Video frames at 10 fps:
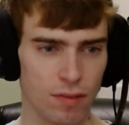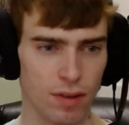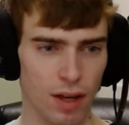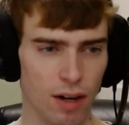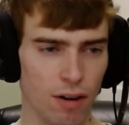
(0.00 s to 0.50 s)

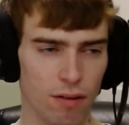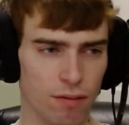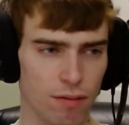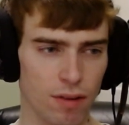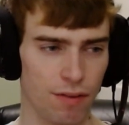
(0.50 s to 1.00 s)
I don't know.
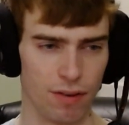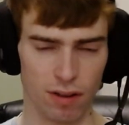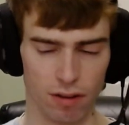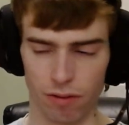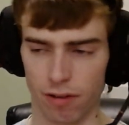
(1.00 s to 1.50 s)
I feel
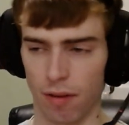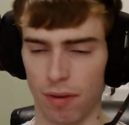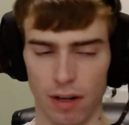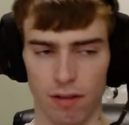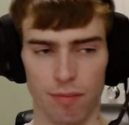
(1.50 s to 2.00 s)
like there was
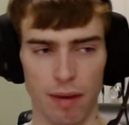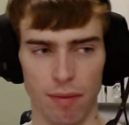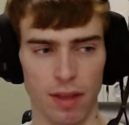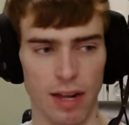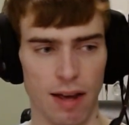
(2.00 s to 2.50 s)
something else
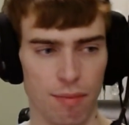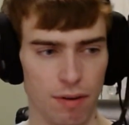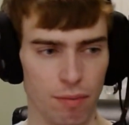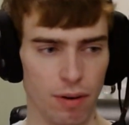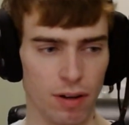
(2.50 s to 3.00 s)
maybe that
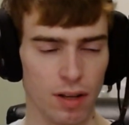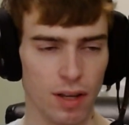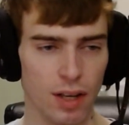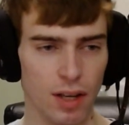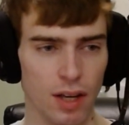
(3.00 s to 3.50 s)
happened, but
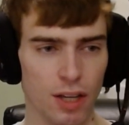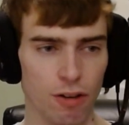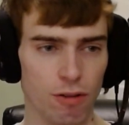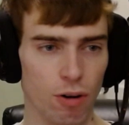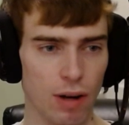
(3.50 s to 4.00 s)

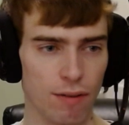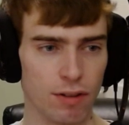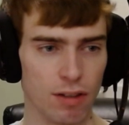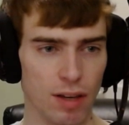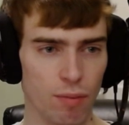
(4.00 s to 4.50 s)
you don't have a
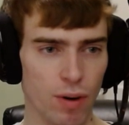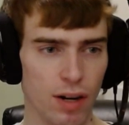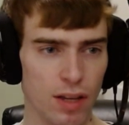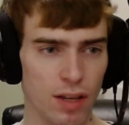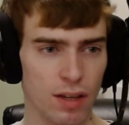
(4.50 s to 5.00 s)
team
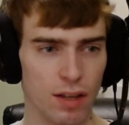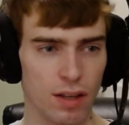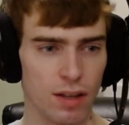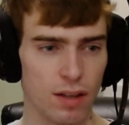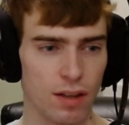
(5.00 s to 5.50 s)
ready.
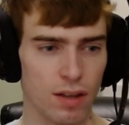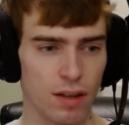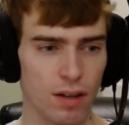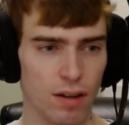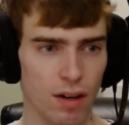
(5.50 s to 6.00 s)

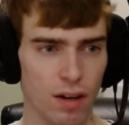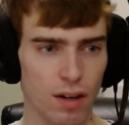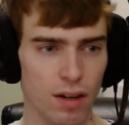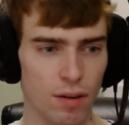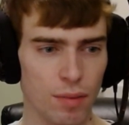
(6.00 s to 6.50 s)

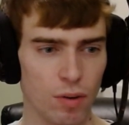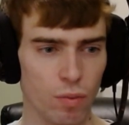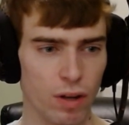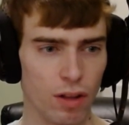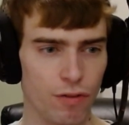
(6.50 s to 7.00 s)

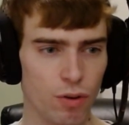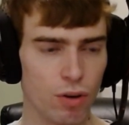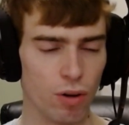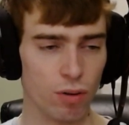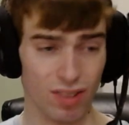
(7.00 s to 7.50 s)
Well, if you
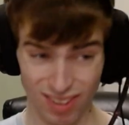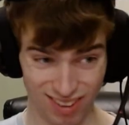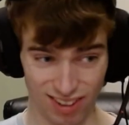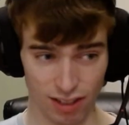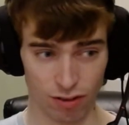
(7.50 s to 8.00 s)
go to the
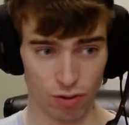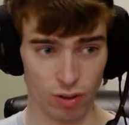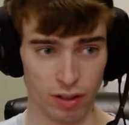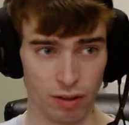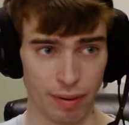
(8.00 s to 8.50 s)

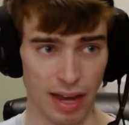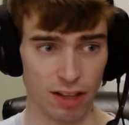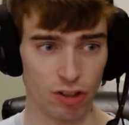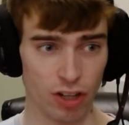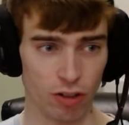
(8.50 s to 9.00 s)
Discord in the
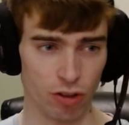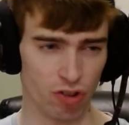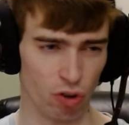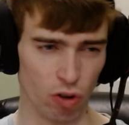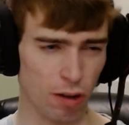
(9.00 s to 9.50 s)
pad channel and
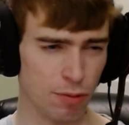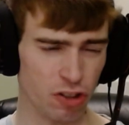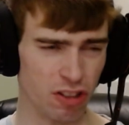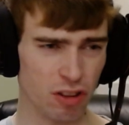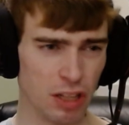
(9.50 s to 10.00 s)
scroll up
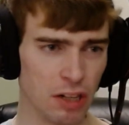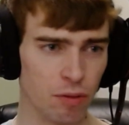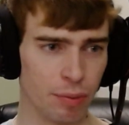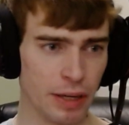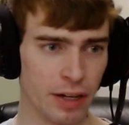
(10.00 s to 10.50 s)
just a little
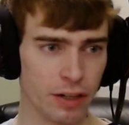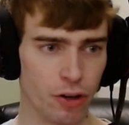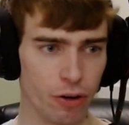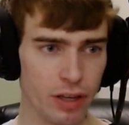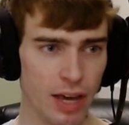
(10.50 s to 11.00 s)
bit,
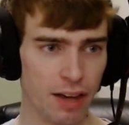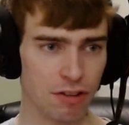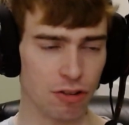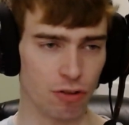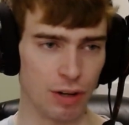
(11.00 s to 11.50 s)
Cookie has
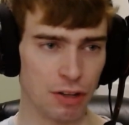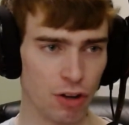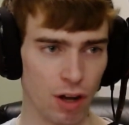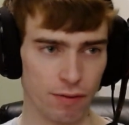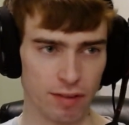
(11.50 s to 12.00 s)
a
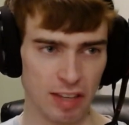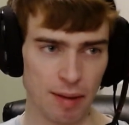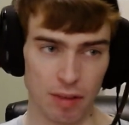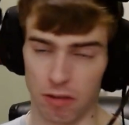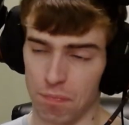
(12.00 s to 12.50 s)
screenshot of a
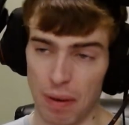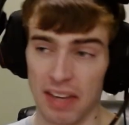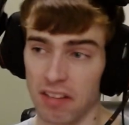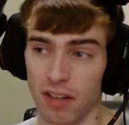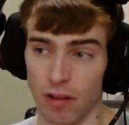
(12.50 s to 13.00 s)
team that's
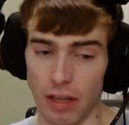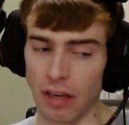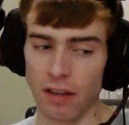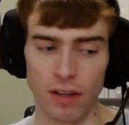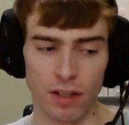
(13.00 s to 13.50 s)
basically,